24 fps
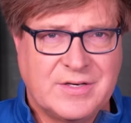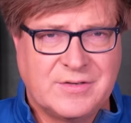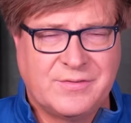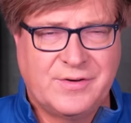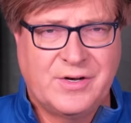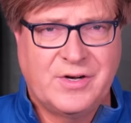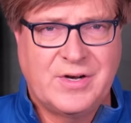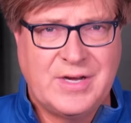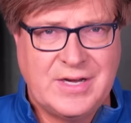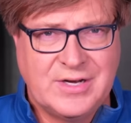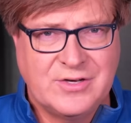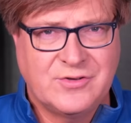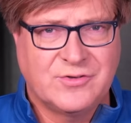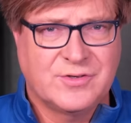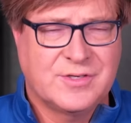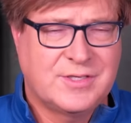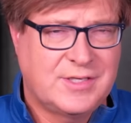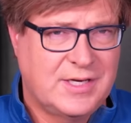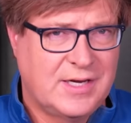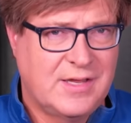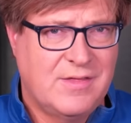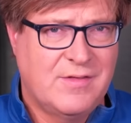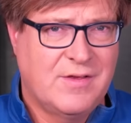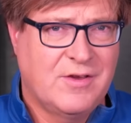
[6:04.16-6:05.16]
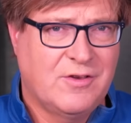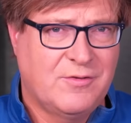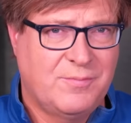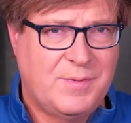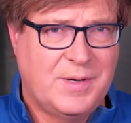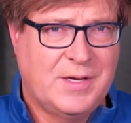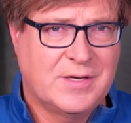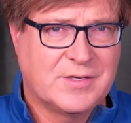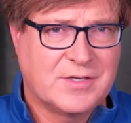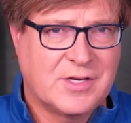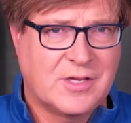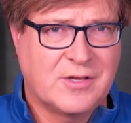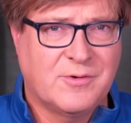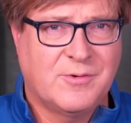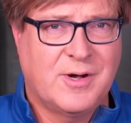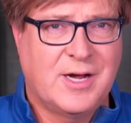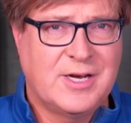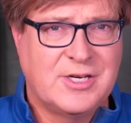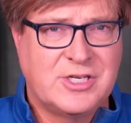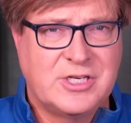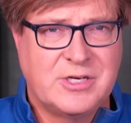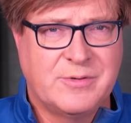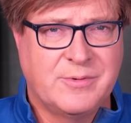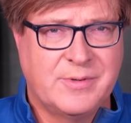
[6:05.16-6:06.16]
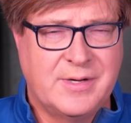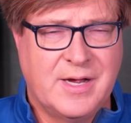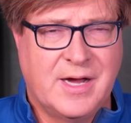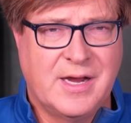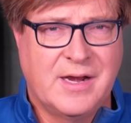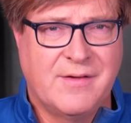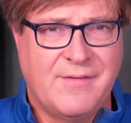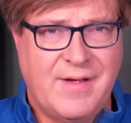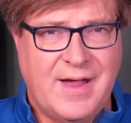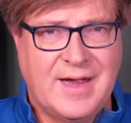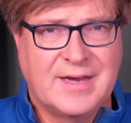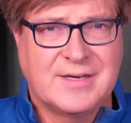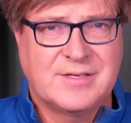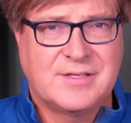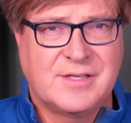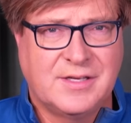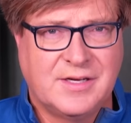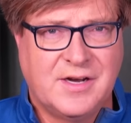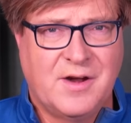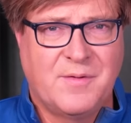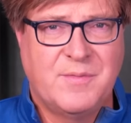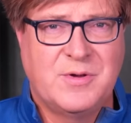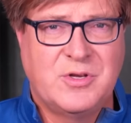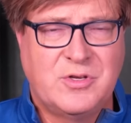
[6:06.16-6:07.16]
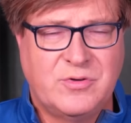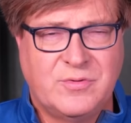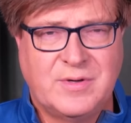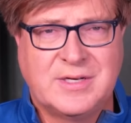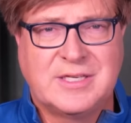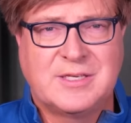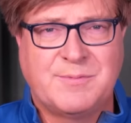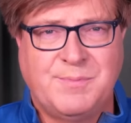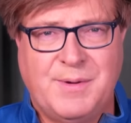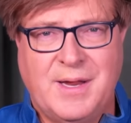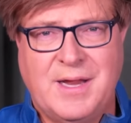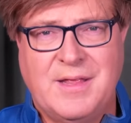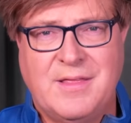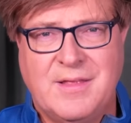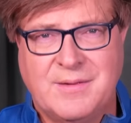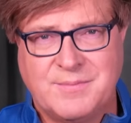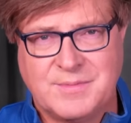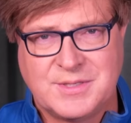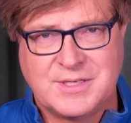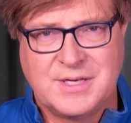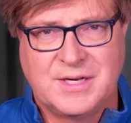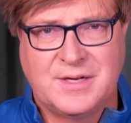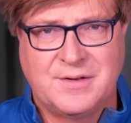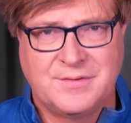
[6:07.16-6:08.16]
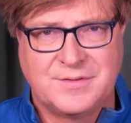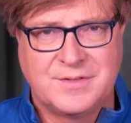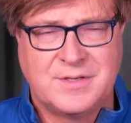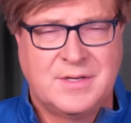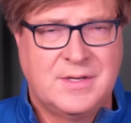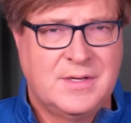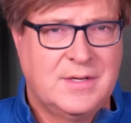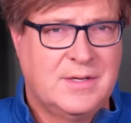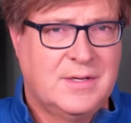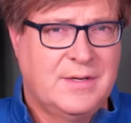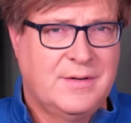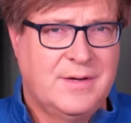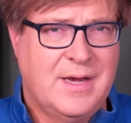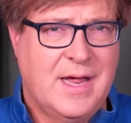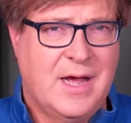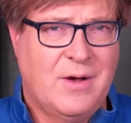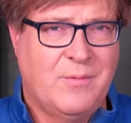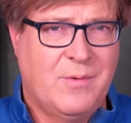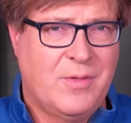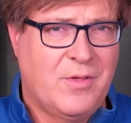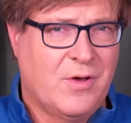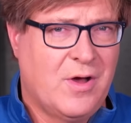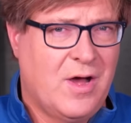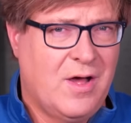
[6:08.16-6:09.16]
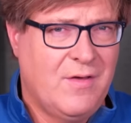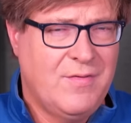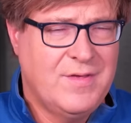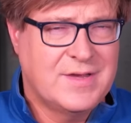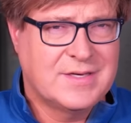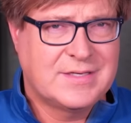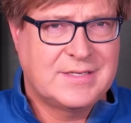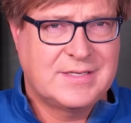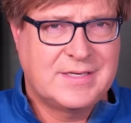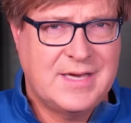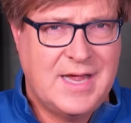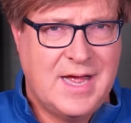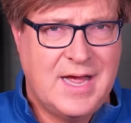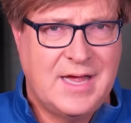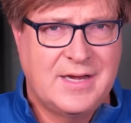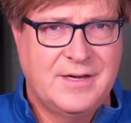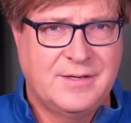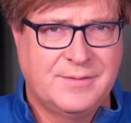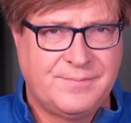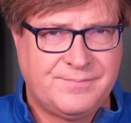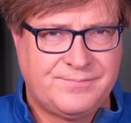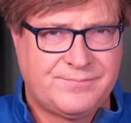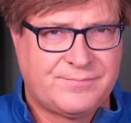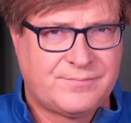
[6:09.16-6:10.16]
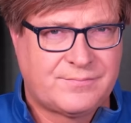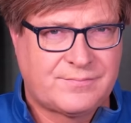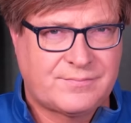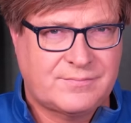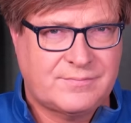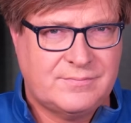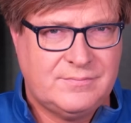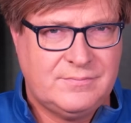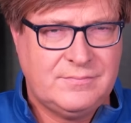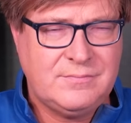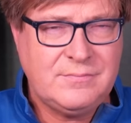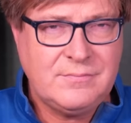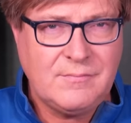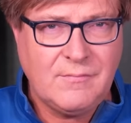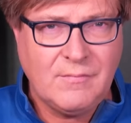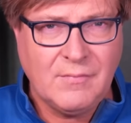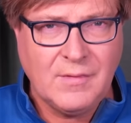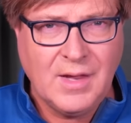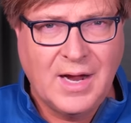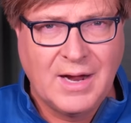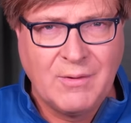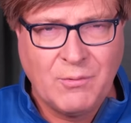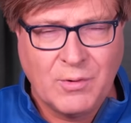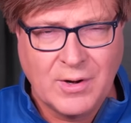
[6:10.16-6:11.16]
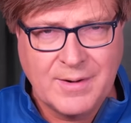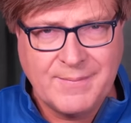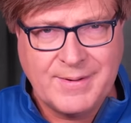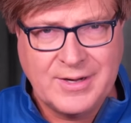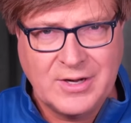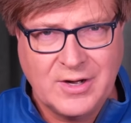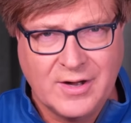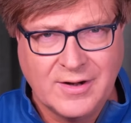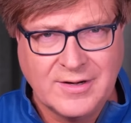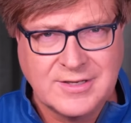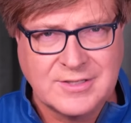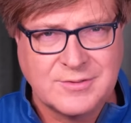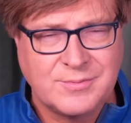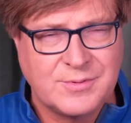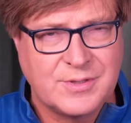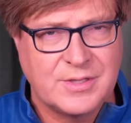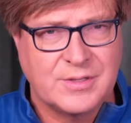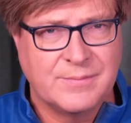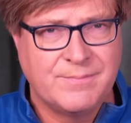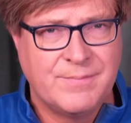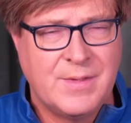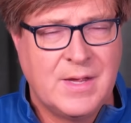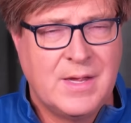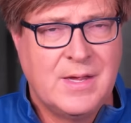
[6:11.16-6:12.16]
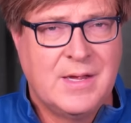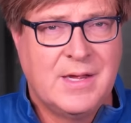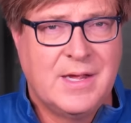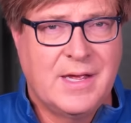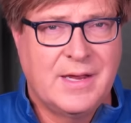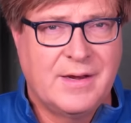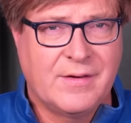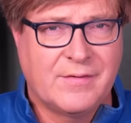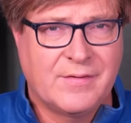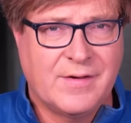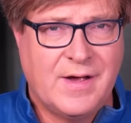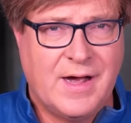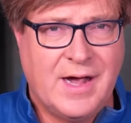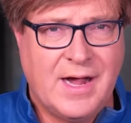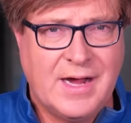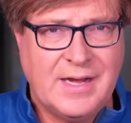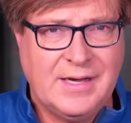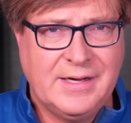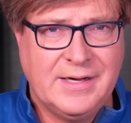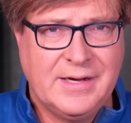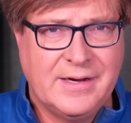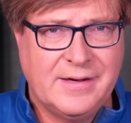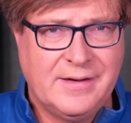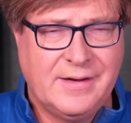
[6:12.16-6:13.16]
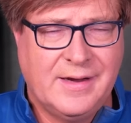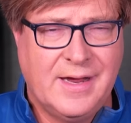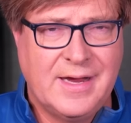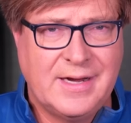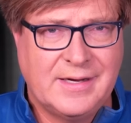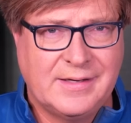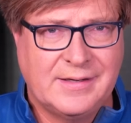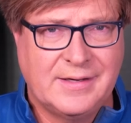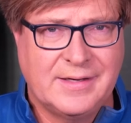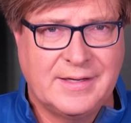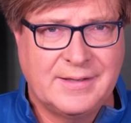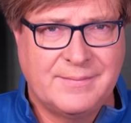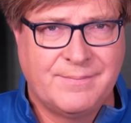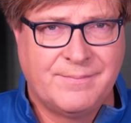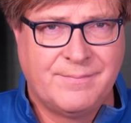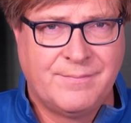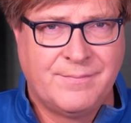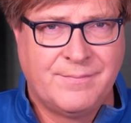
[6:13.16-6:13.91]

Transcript: is very interested in this, because otherwise she would not have asked the government to explain themselves. Now, with all this said, I want to be honest with you. It is highly unlikely,